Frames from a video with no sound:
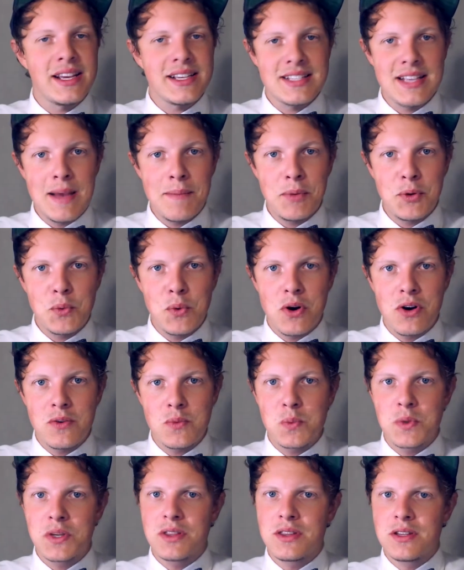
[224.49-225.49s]
An example
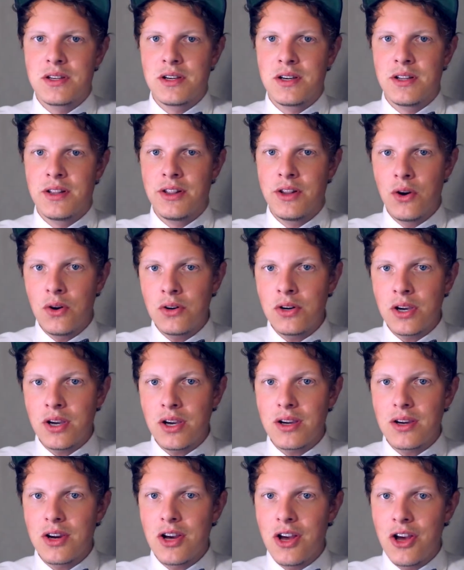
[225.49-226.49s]
word with the
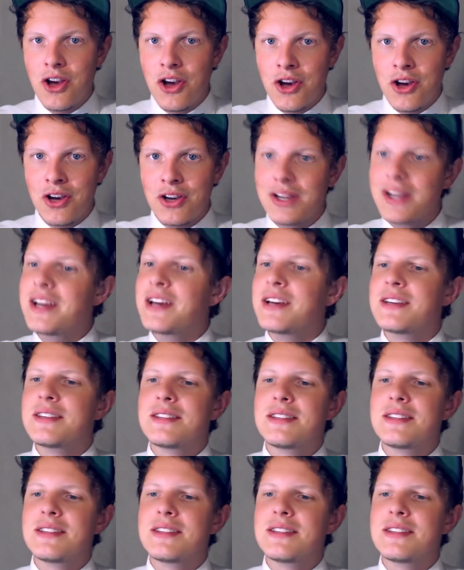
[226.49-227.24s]
long ö